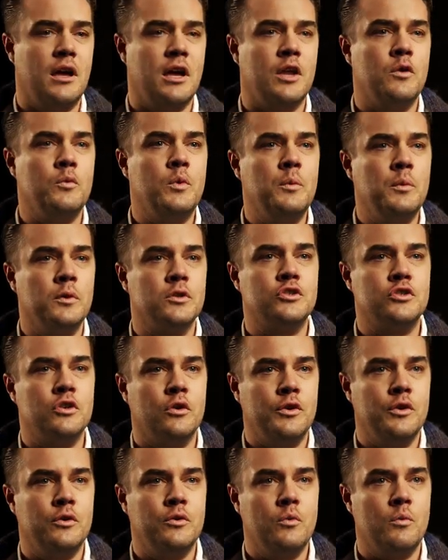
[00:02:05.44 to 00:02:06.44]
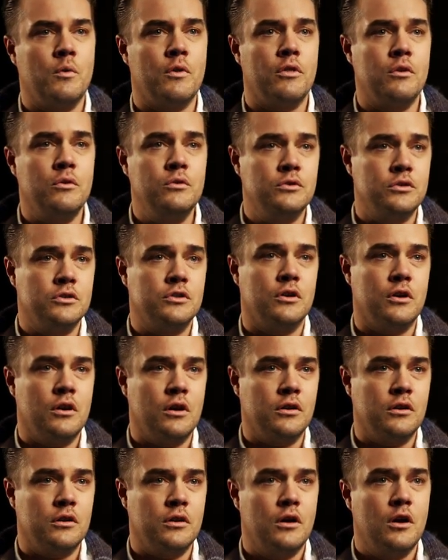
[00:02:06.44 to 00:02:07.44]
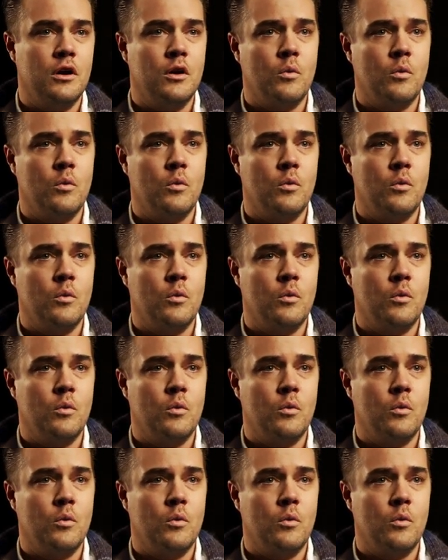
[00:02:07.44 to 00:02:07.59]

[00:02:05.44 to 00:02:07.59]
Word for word: and we will show you with who to talk,